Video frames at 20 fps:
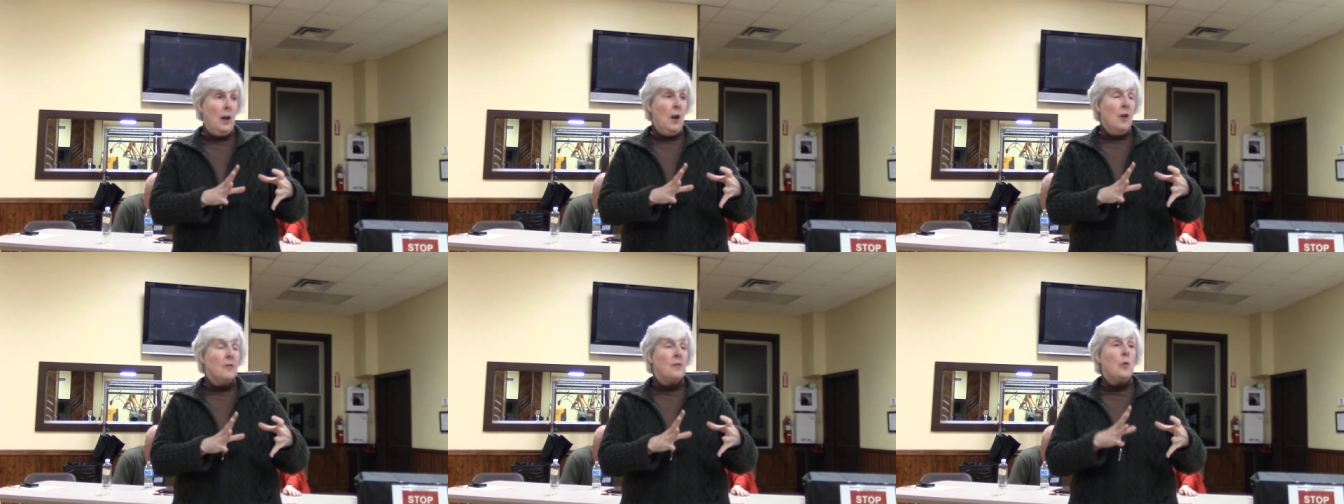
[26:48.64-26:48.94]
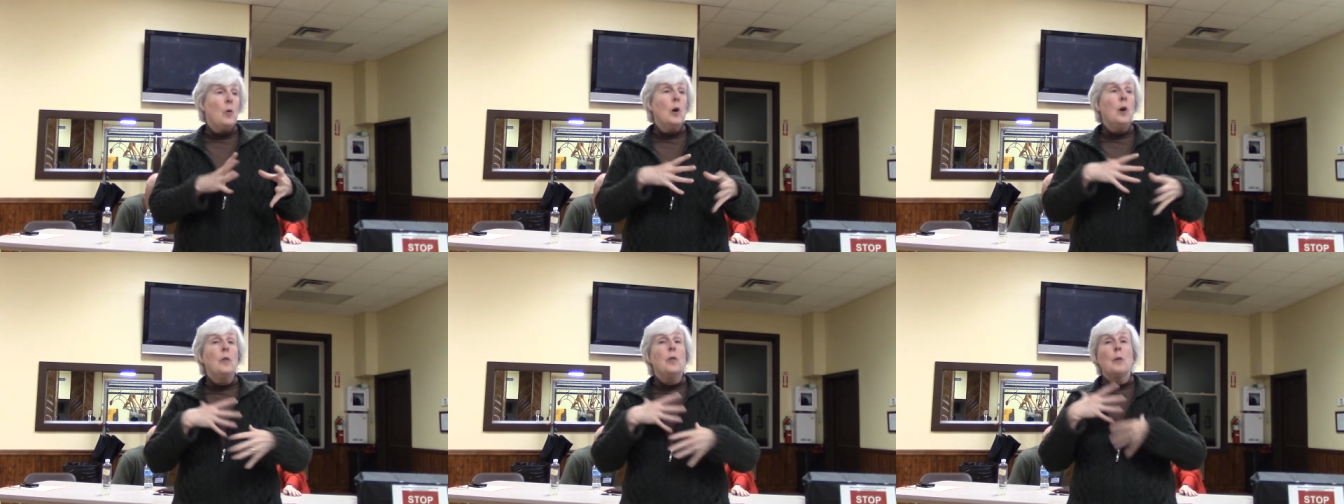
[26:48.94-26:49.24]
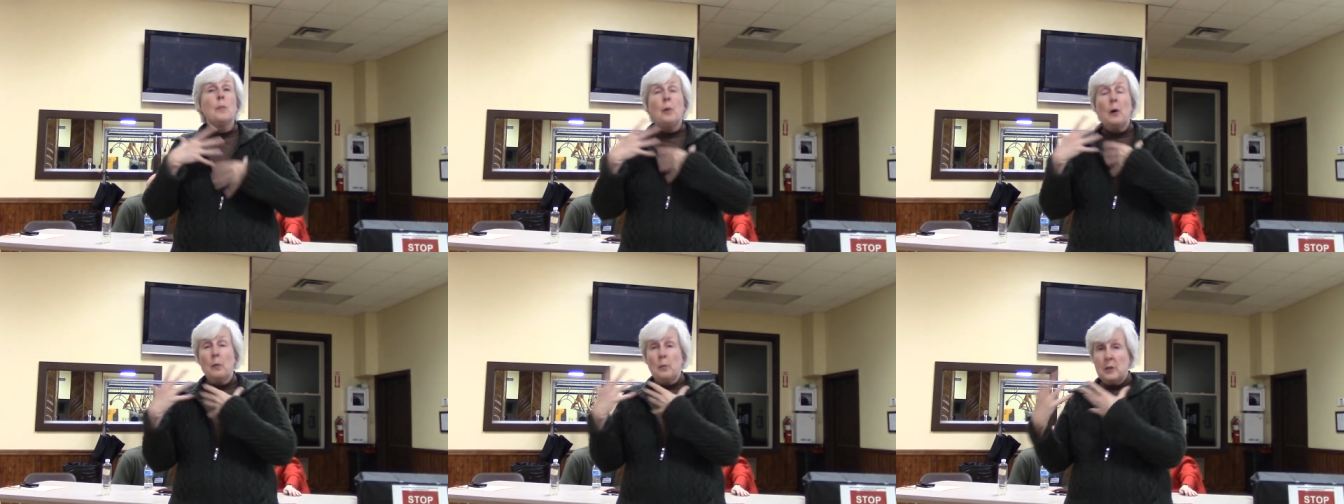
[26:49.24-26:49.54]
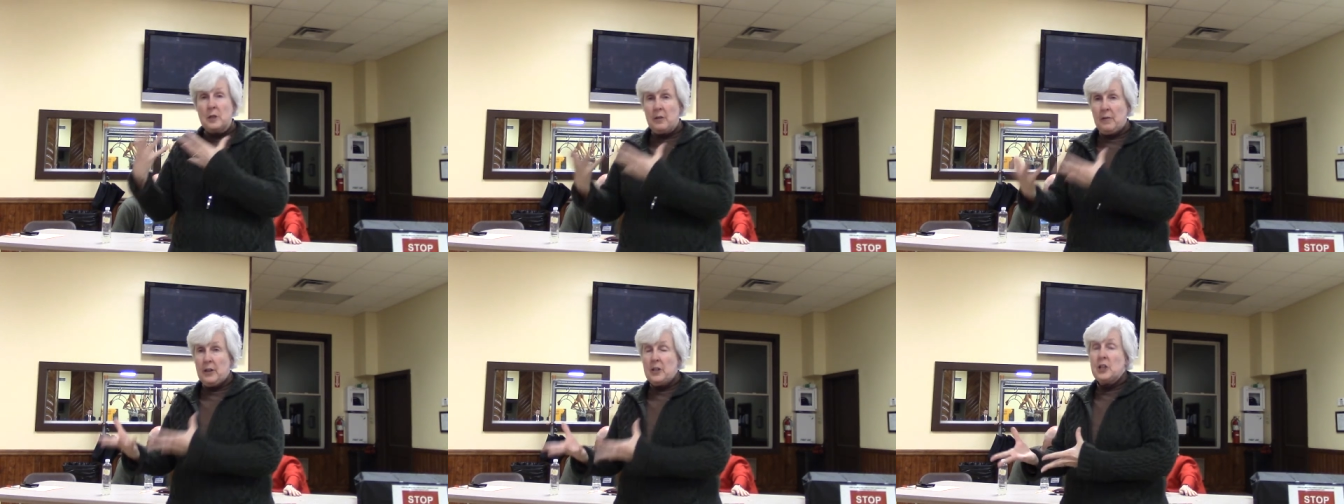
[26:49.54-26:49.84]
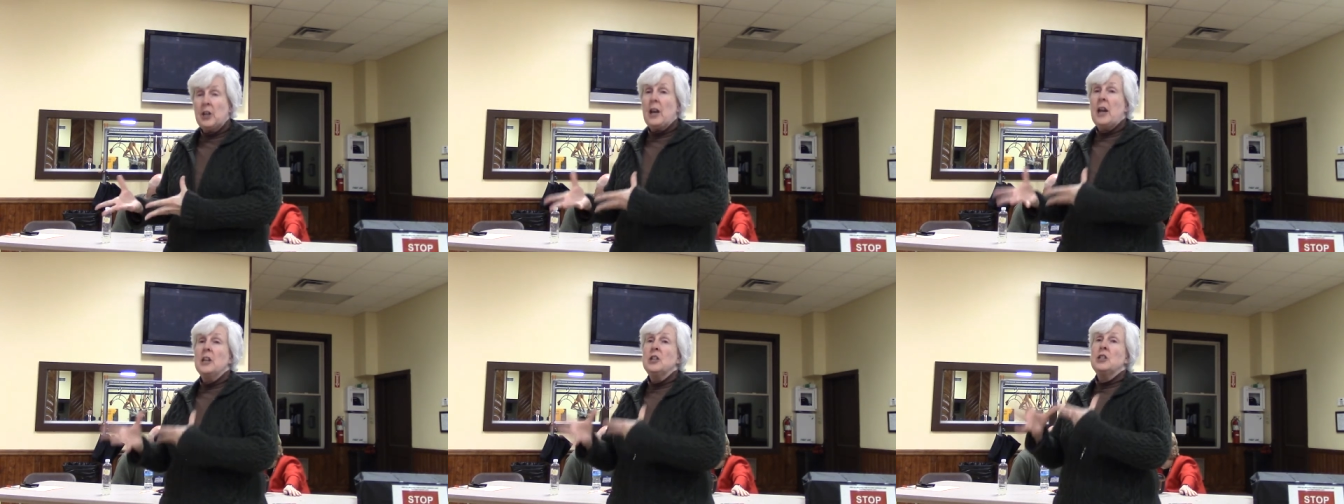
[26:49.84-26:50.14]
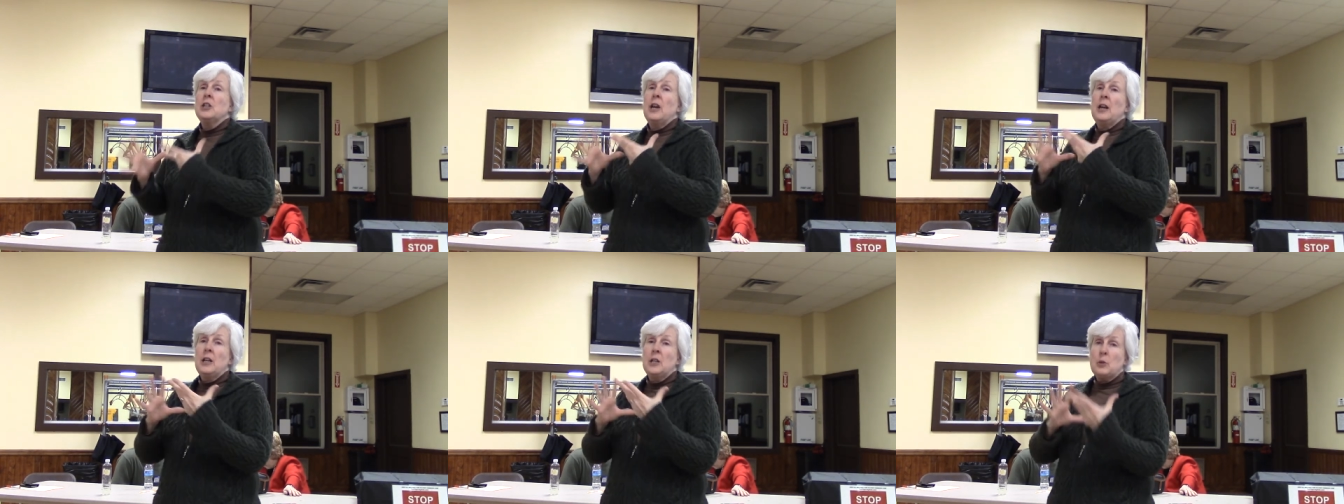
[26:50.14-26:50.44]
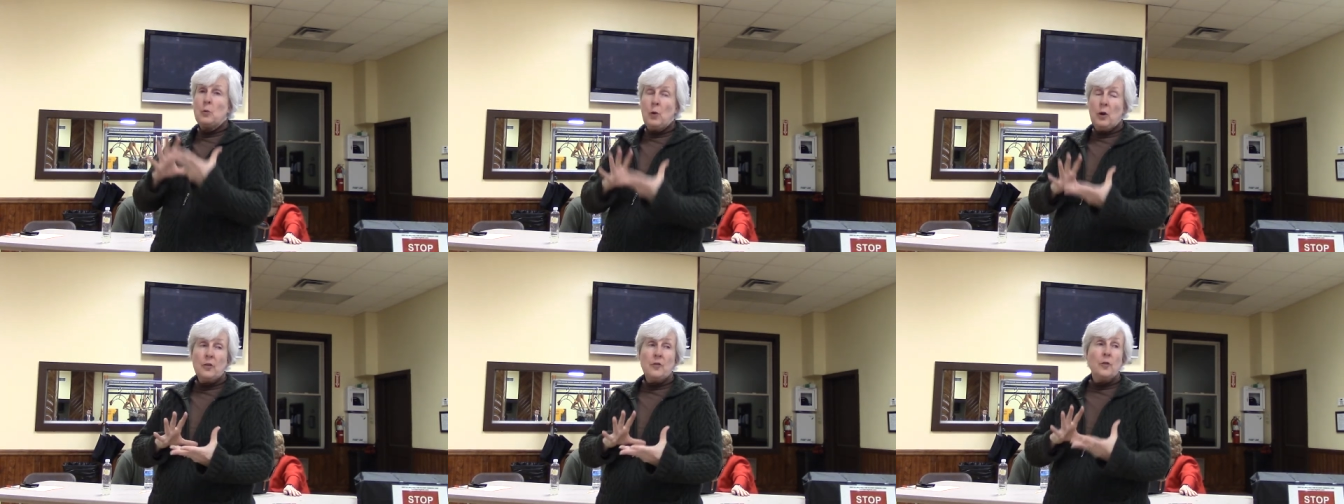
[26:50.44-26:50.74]
for the purpose of education and
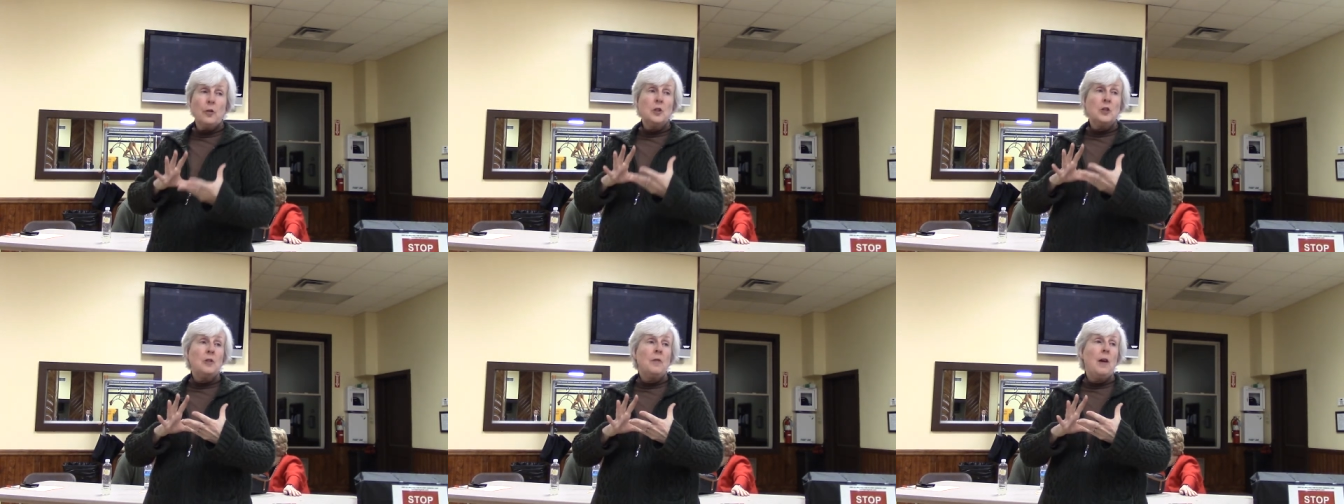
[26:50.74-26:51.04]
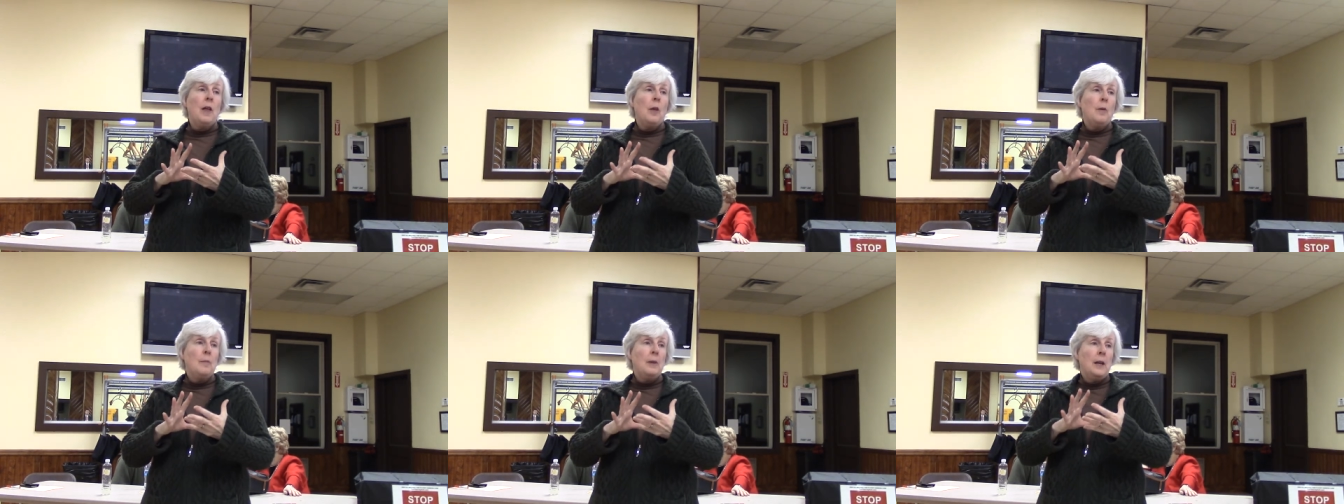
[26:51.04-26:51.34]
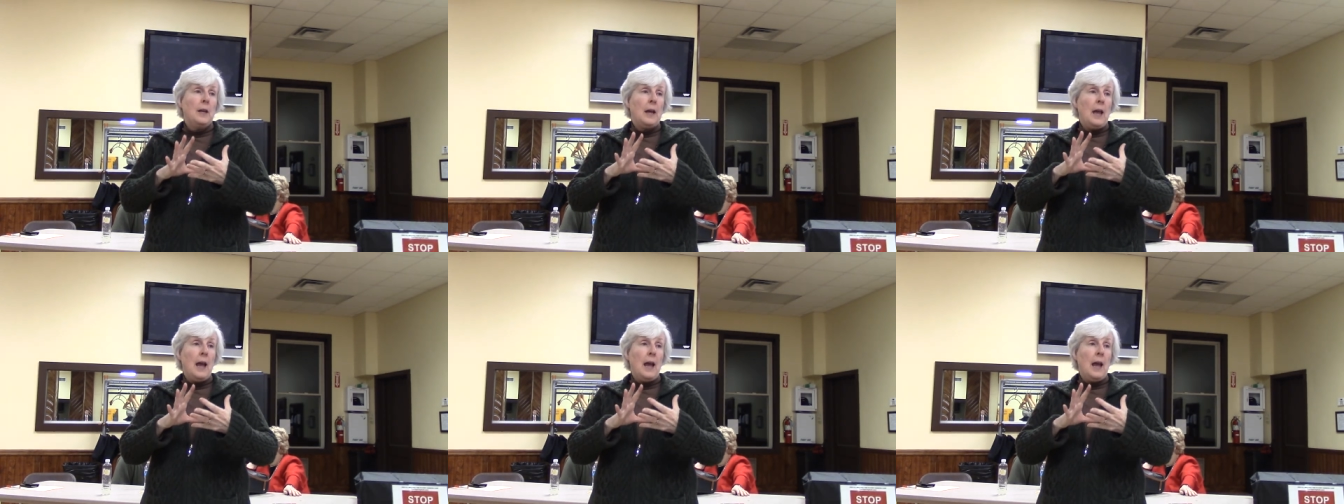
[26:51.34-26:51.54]
its workforce development